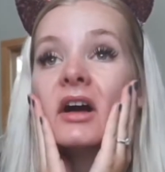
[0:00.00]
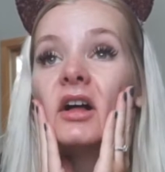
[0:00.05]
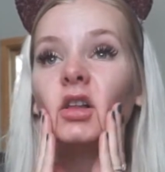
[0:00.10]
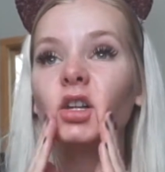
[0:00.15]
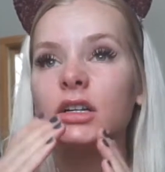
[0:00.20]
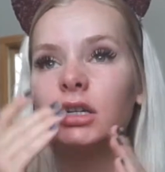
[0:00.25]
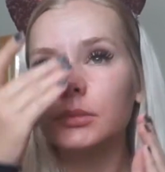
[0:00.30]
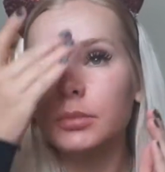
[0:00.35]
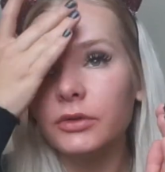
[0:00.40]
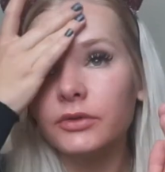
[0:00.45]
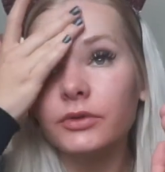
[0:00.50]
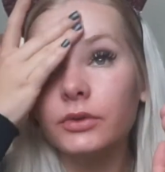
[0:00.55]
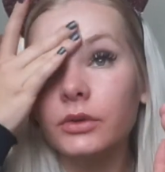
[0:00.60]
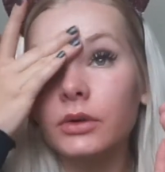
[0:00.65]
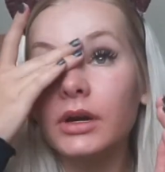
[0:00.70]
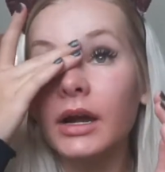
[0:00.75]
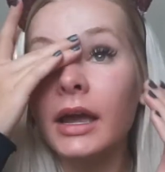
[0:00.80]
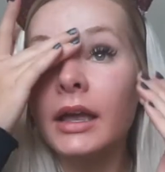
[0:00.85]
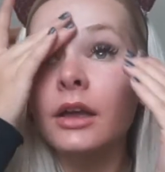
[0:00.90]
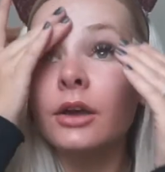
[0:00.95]
color
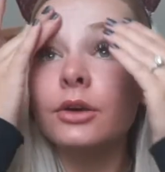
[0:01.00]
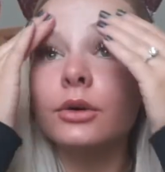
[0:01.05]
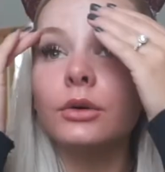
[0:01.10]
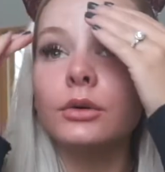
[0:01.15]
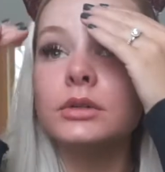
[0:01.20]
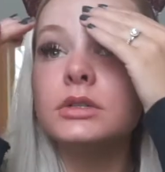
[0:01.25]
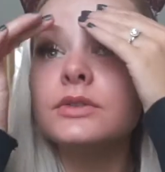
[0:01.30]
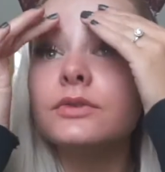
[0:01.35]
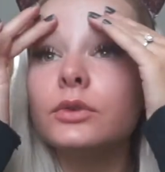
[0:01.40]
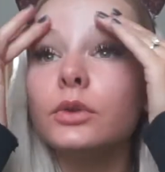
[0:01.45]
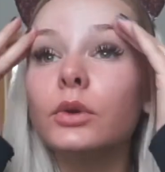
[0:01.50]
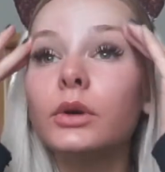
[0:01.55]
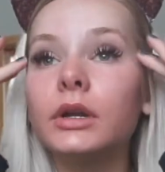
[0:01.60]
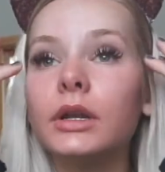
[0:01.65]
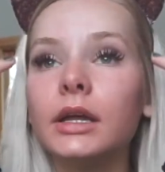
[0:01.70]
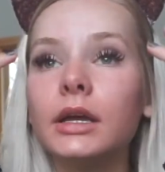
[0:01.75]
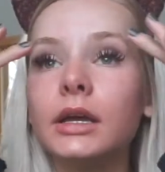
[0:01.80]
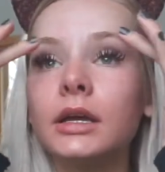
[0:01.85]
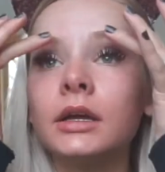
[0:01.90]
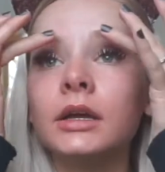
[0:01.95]
before I go to
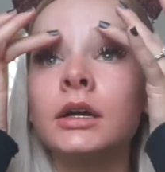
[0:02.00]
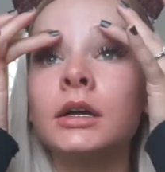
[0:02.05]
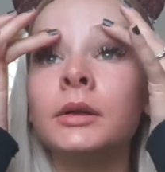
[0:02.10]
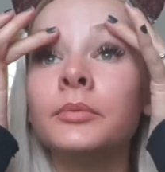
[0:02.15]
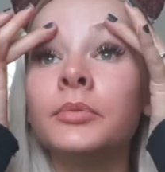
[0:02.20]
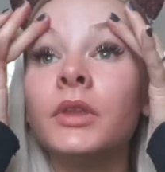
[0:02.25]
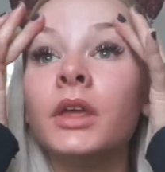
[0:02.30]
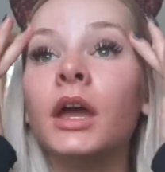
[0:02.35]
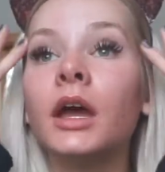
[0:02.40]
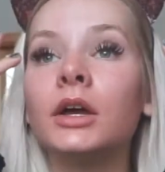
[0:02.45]
Florida.